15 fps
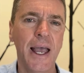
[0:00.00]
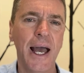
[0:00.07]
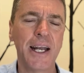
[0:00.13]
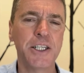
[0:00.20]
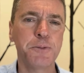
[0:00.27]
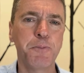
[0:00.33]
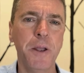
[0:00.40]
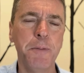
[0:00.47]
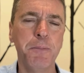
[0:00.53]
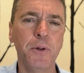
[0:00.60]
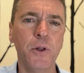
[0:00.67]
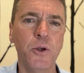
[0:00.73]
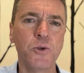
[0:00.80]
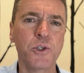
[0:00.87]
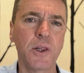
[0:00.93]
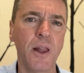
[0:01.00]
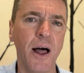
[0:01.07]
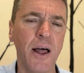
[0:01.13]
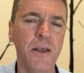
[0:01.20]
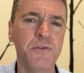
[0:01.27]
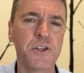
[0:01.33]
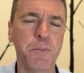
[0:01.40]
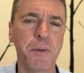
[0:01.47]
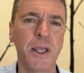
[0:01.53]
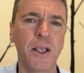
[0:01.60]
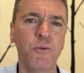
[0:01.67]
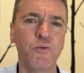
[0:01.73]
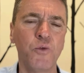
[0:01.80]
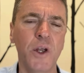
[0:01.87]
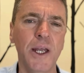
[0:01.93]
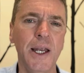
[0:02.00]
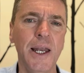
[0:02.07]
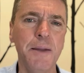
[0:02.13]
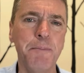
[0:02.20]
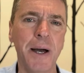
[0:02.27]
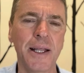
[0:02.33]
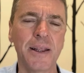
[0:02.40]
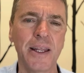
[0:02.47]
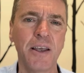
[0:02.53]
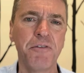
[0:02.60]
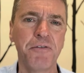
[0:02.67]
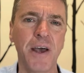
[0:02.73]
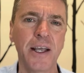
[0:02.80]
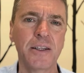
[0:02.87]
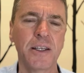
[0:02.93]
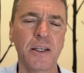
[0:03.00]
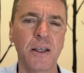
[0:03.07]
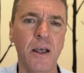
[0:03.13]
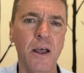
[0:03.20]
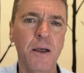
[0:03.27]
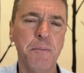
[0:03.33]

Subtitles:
And it's people whose lives are being really badly affected